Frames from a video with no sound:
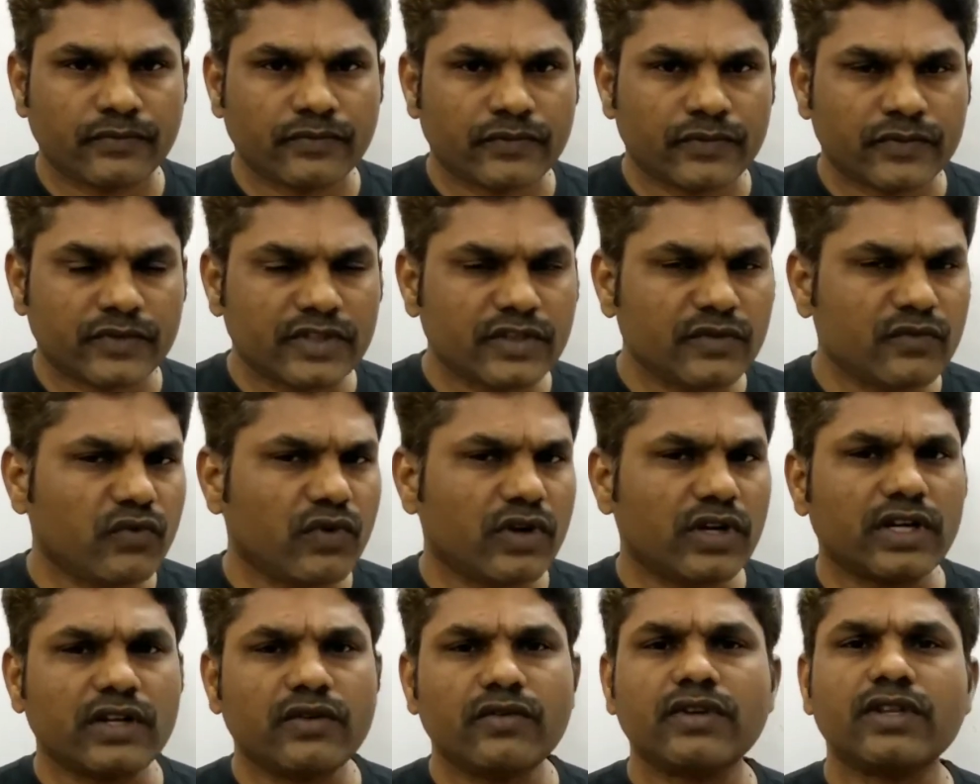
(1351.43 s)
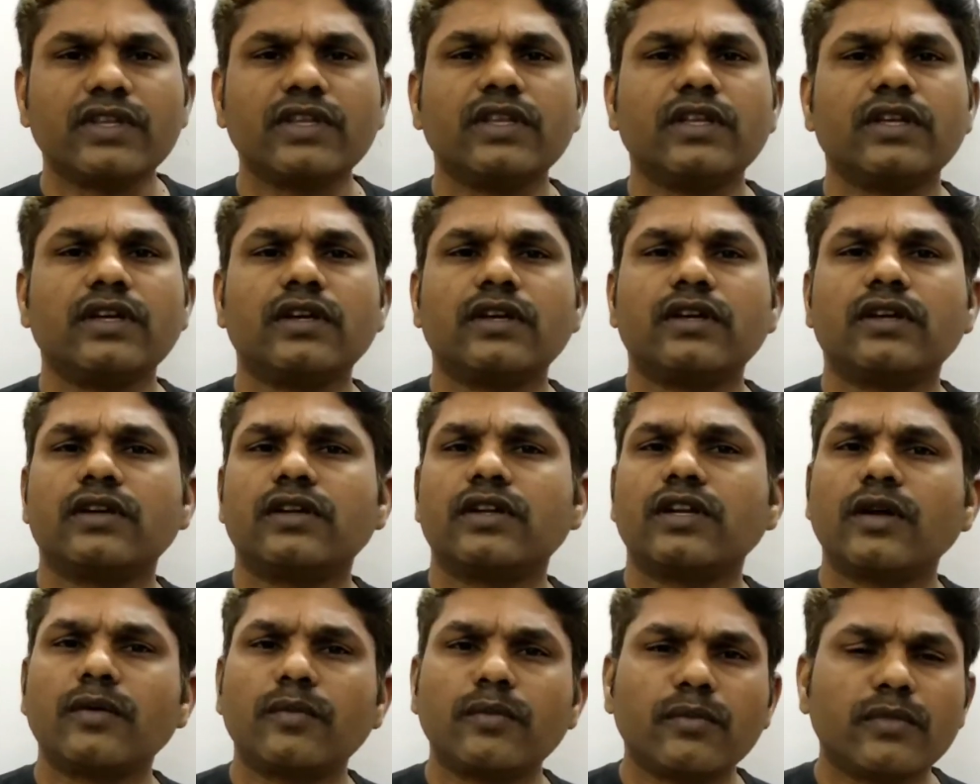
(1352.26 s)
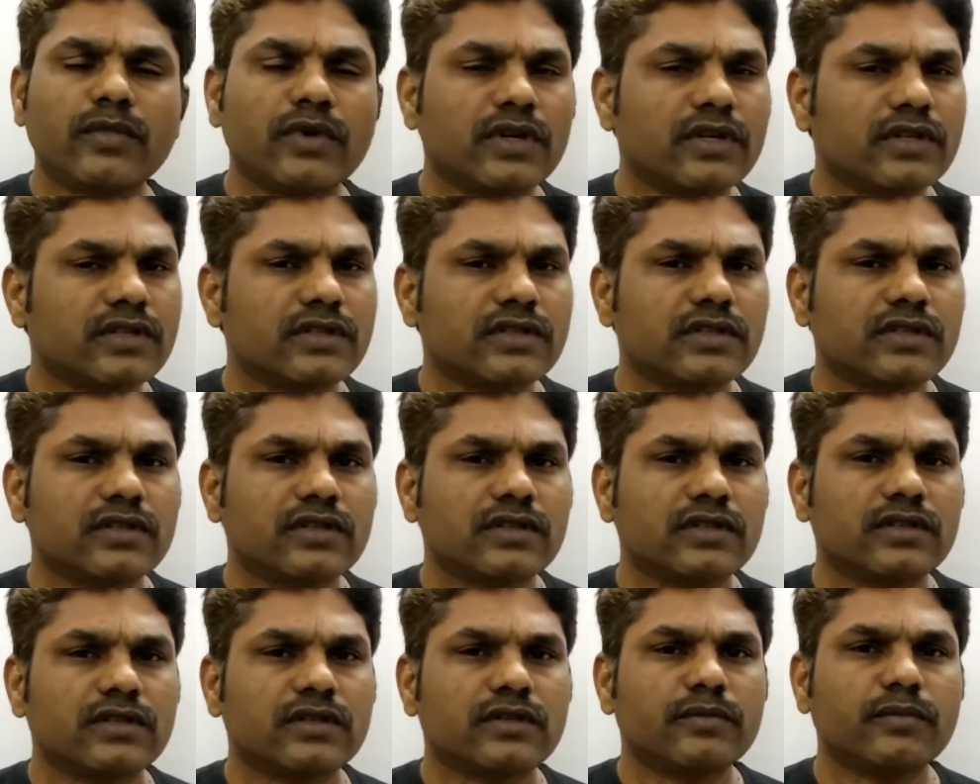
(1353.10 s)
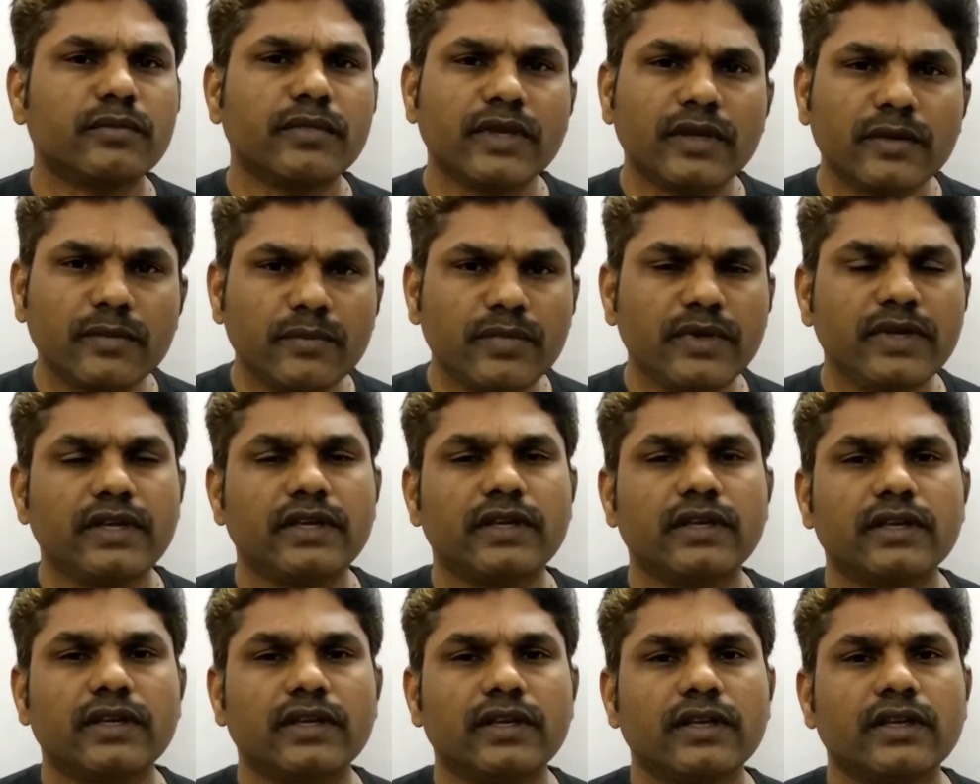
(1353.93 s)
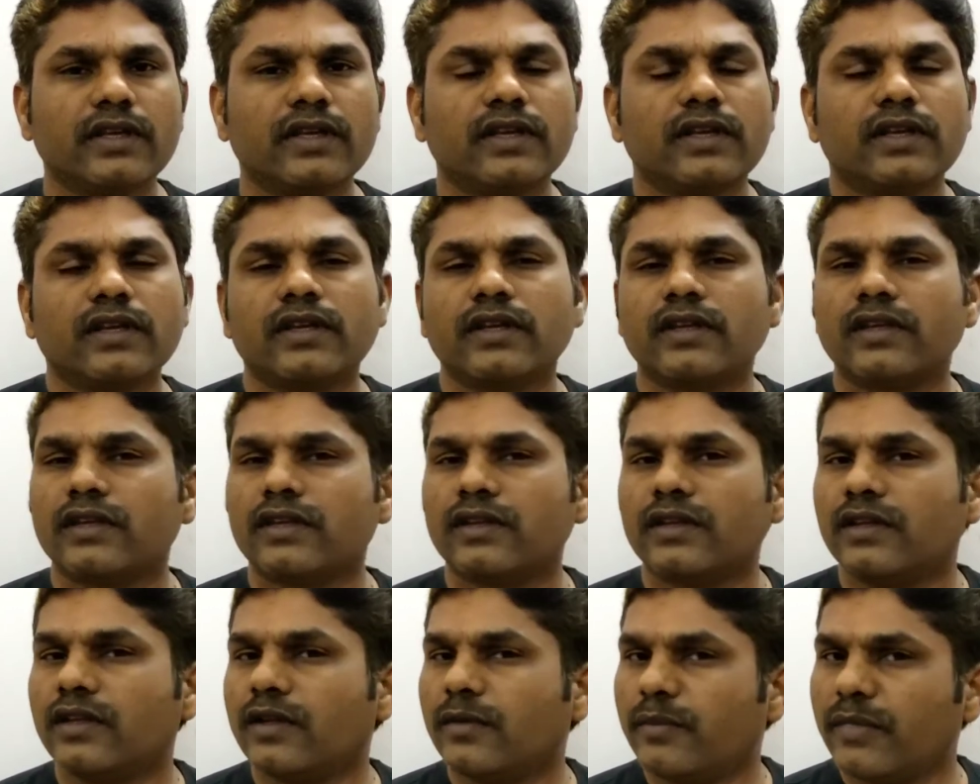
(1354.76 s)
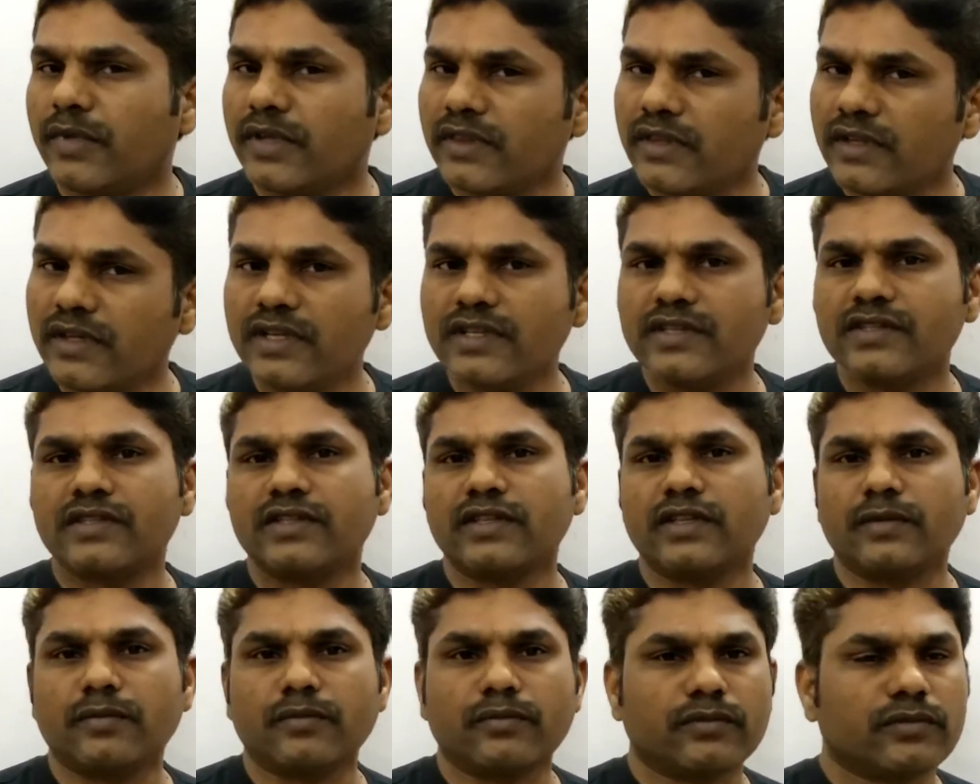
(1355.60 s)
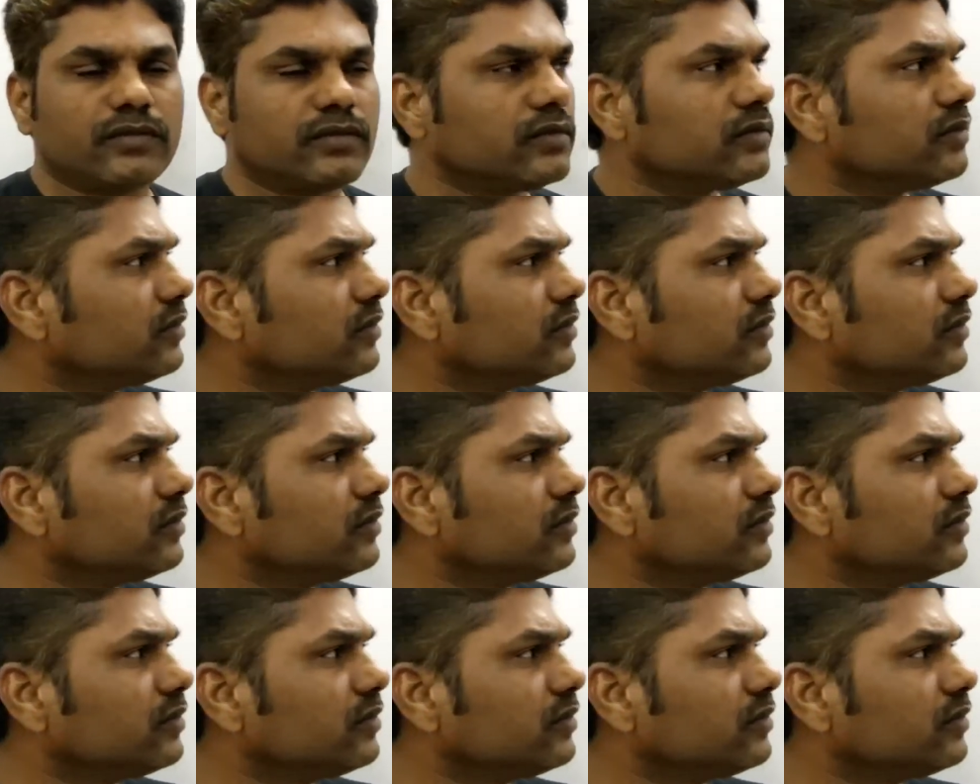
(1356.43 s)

See, whatever the numbers may be, the method is same.